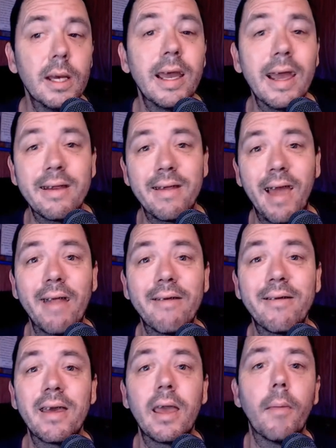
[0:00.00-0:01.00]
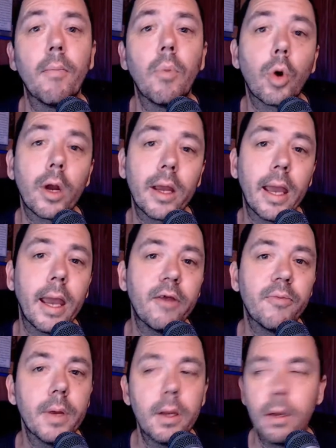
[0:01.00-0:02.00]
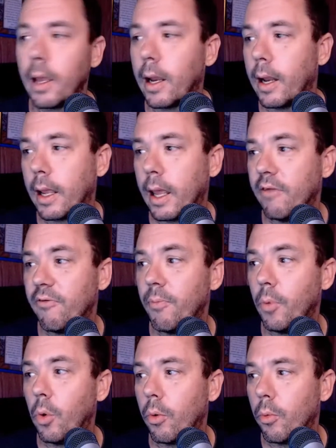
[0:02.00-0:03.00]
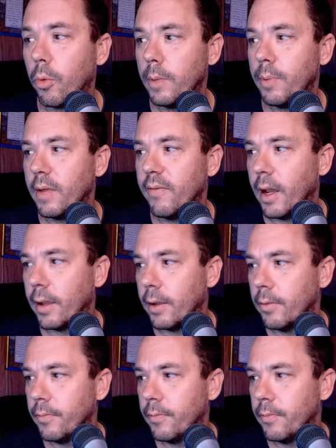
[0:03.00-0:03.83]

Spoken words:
it tends to get more engagement and it gets more replay value.